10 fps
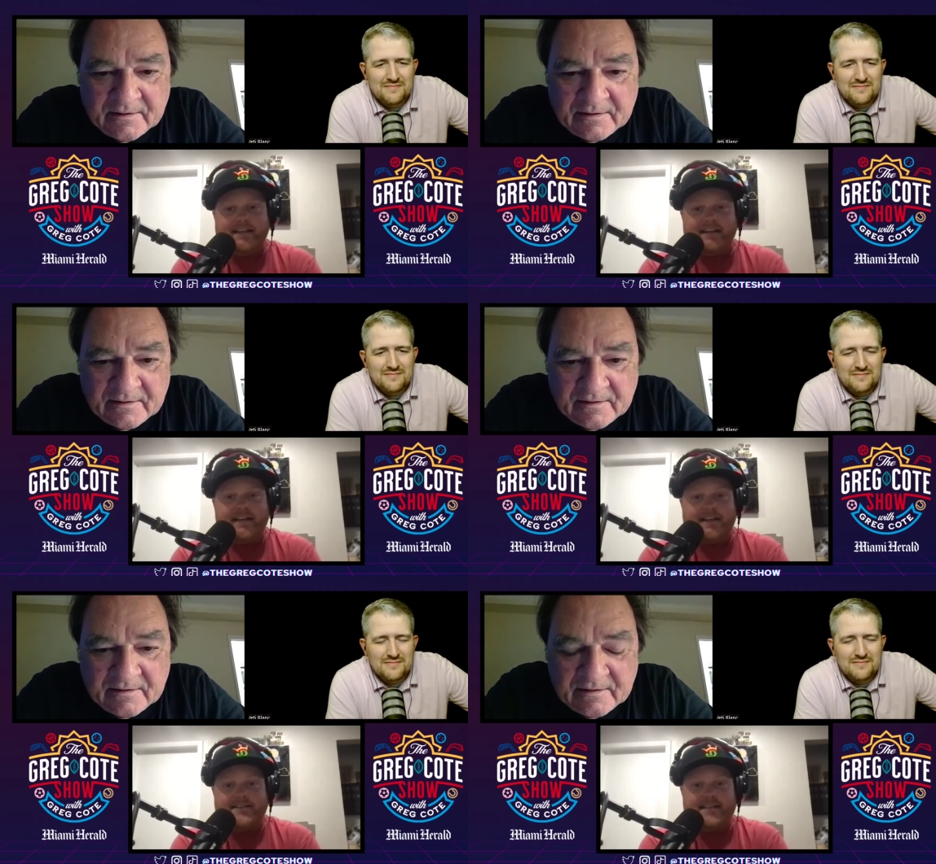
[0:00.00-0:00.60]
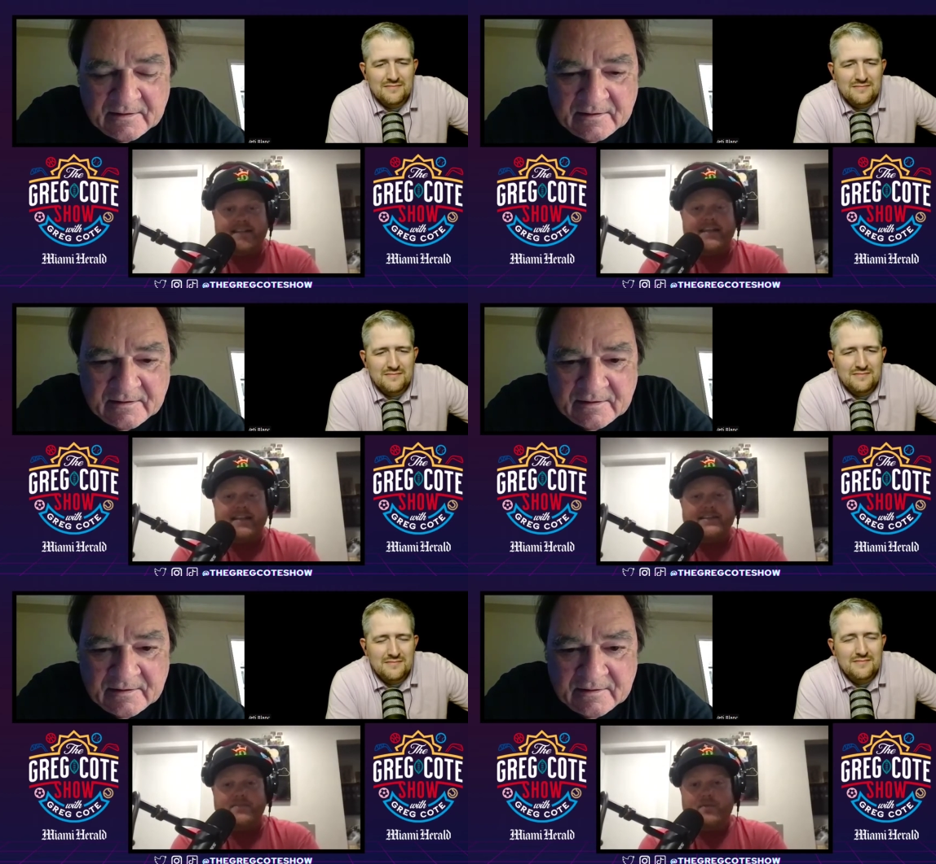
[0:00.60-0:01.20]
Speaker 1: a city
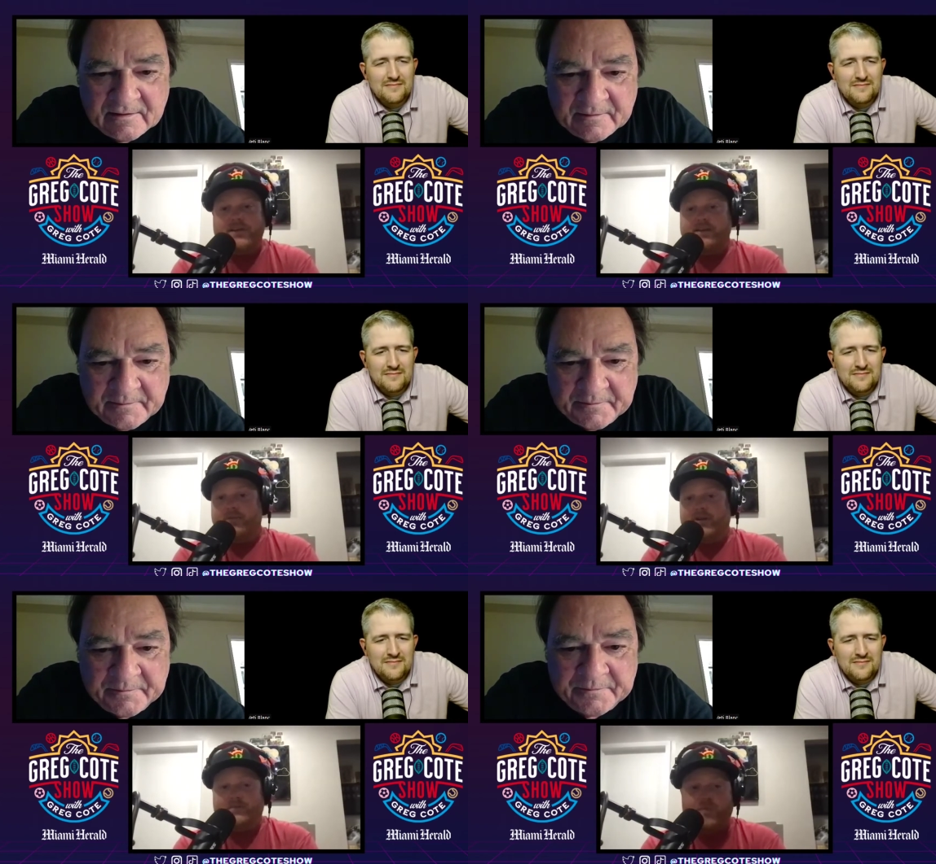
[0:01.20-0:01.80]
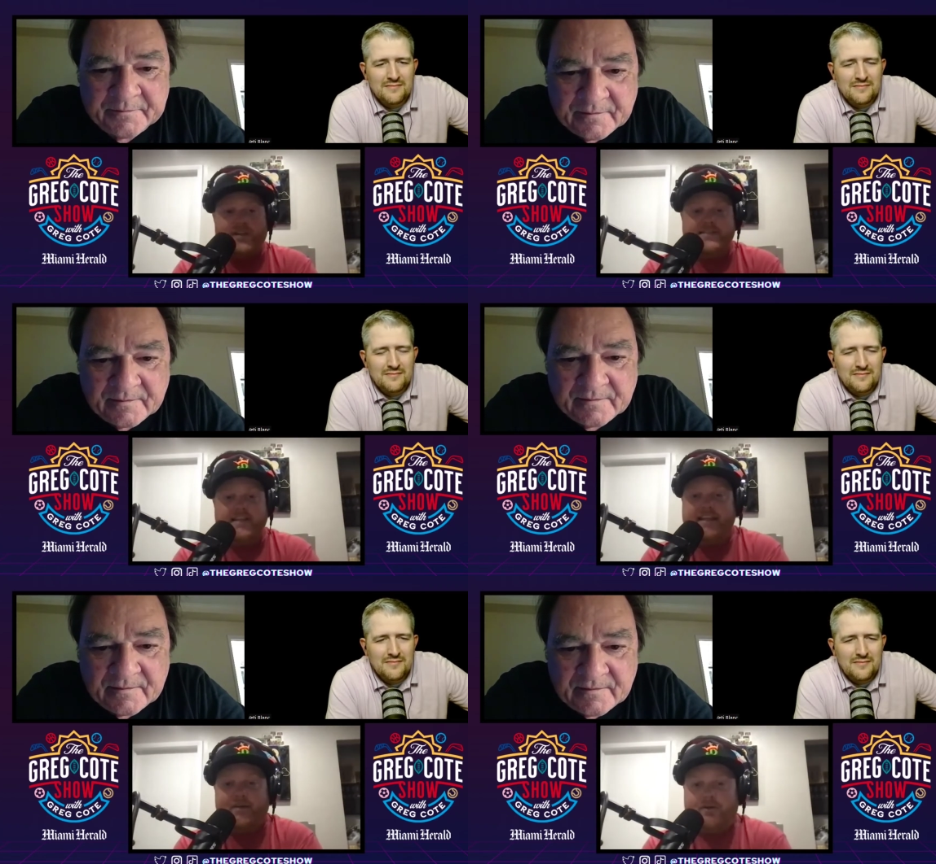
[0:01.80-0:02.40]
at this point where weed's
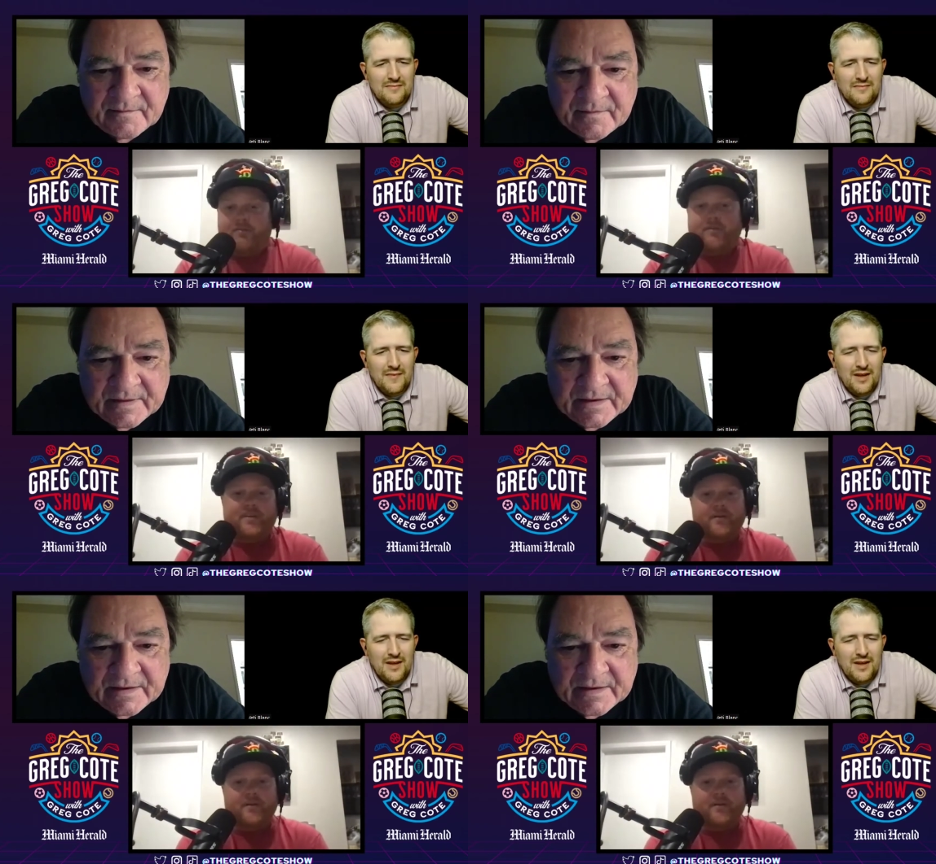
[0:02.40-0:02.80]
legal.